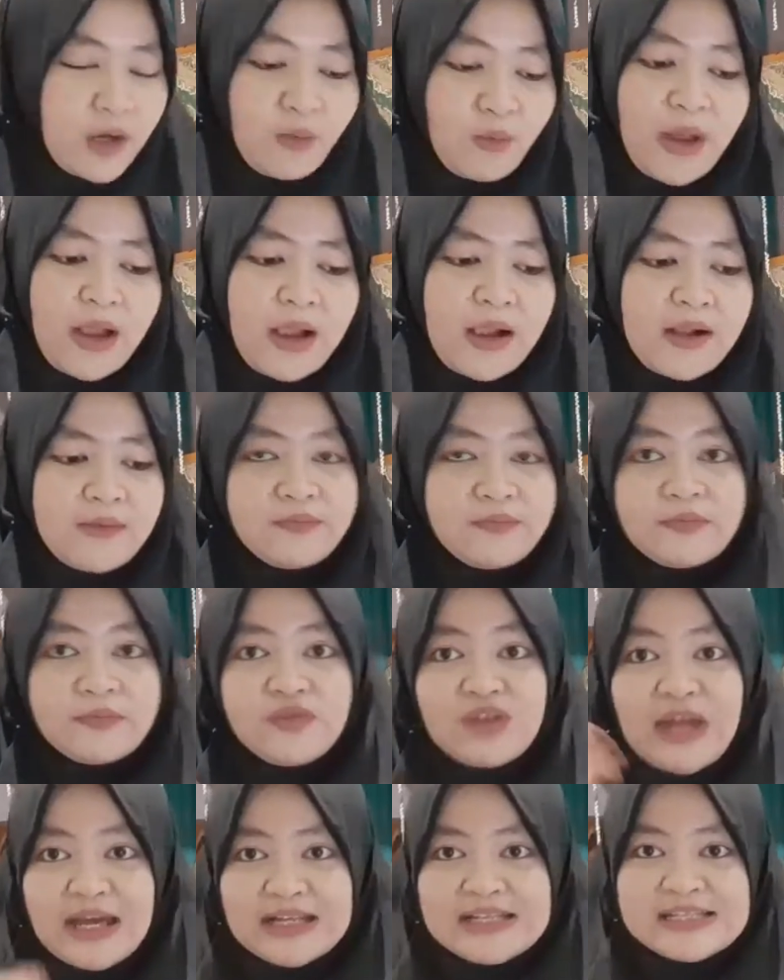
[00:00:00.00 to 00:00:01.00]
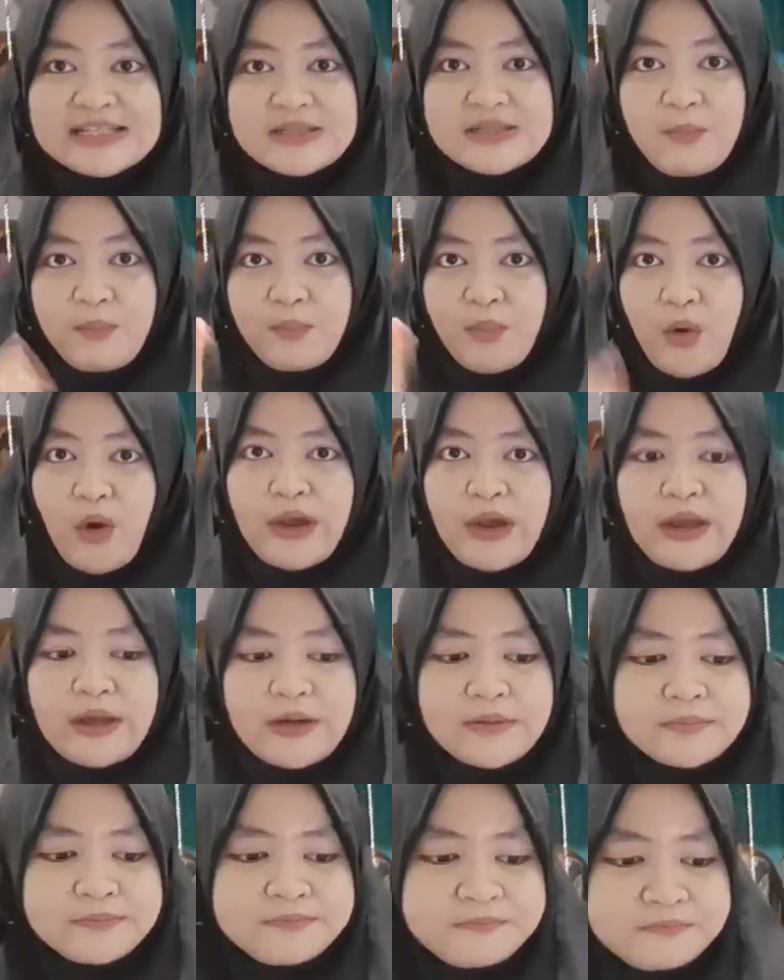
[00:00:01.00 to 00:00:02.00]
well. That's the
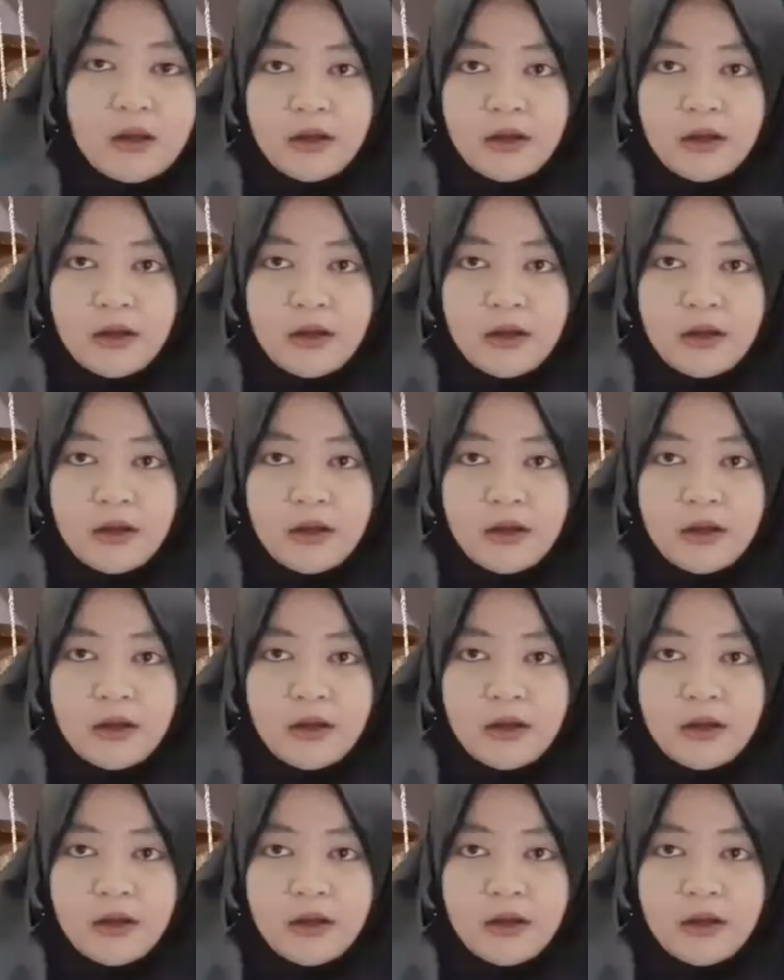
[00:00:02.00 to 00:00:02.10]
point.